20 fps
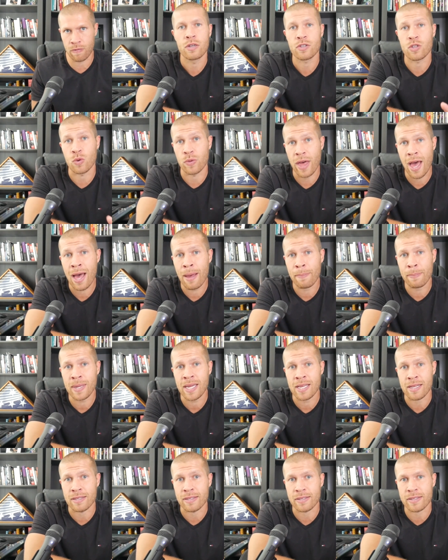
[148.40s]
So that
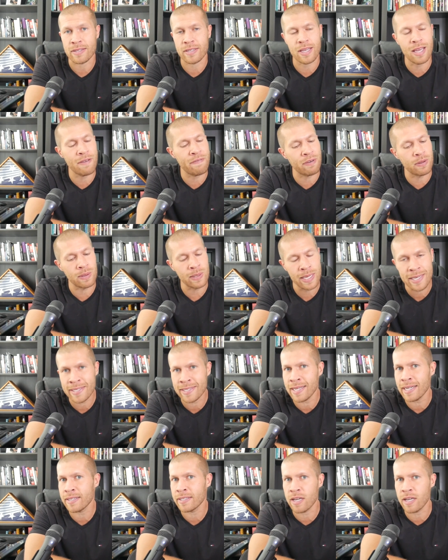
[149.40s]
means if a listing